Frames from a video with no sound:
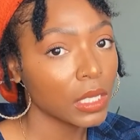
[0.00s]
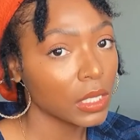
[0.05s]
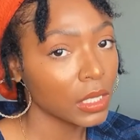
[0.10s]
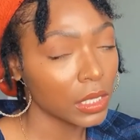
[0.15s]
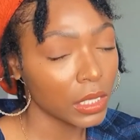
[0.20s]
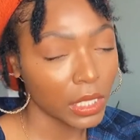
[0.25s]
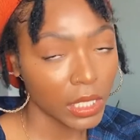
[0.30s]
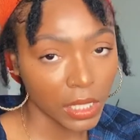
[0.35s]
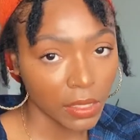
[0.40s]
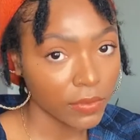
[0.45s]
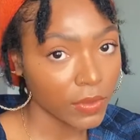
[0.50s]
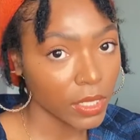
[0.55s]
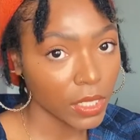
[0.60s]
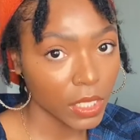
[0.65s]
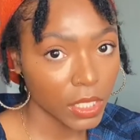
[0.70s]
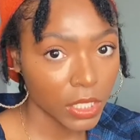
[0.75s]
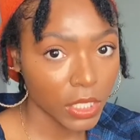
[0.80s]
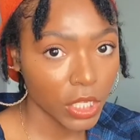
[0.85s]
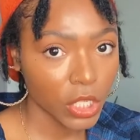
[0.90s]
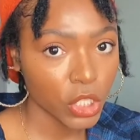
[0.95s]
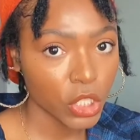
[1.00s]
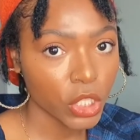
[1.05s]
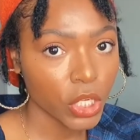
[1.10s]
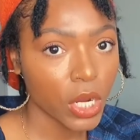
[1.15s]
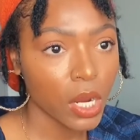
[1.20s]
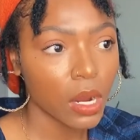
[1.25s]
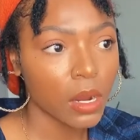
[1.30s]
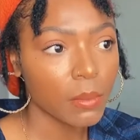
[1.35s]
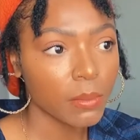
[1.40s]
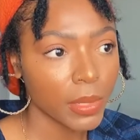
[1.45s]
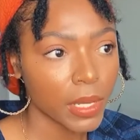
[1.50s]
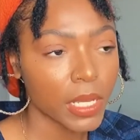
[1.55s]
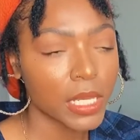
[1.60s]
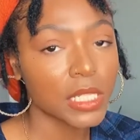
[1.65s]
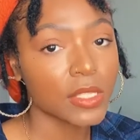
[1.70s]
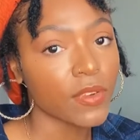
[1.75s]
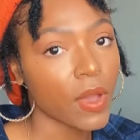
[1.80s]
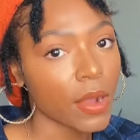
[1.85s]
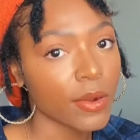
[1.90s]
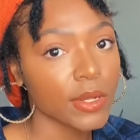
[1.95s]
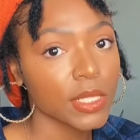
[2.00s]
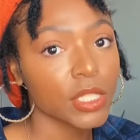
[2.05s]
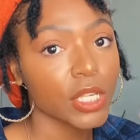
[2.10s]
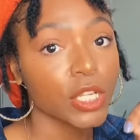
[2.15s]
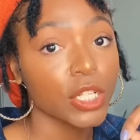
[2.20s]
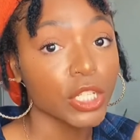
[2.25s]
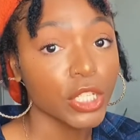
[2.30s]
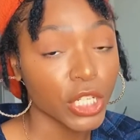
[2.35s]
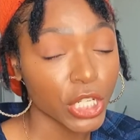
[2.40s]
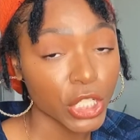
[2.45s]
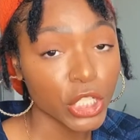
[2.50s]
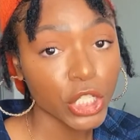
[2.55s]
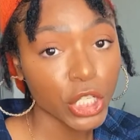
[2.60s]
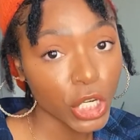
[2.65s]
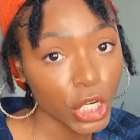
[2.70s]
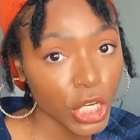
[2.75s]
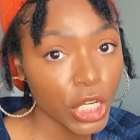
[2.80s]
leave-in conditioner, but as far as conditioner